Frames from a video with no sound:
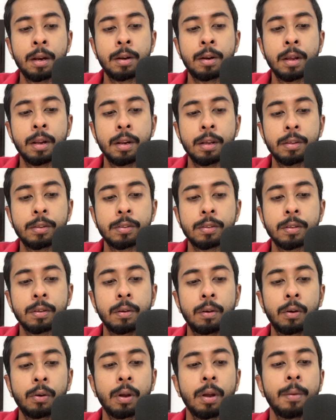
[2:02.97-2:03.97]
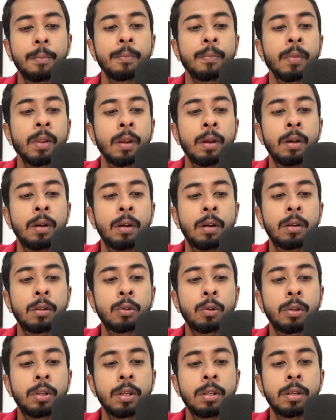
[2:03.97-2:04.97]
tennis, okay,
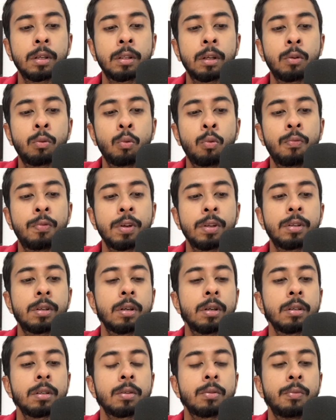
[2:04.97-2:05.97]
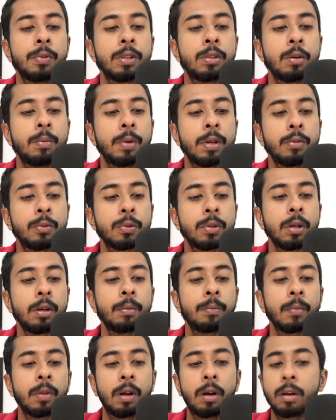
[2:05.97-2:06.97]
so these are the two features which we'll be using.
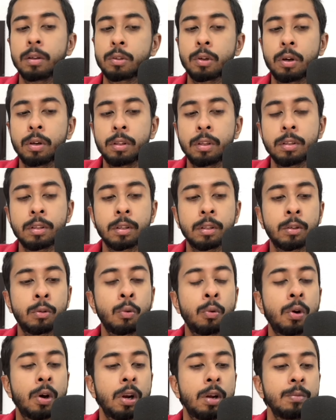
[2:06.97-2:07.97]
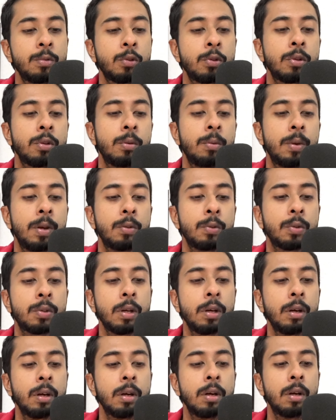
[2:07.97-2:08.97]
These are the two columns which we'll be
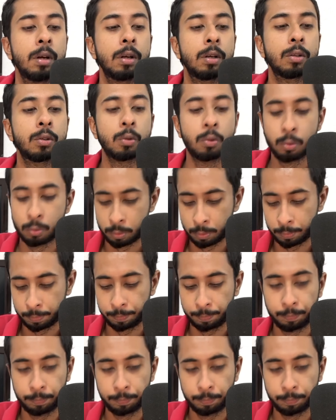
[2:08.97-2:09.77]
using. So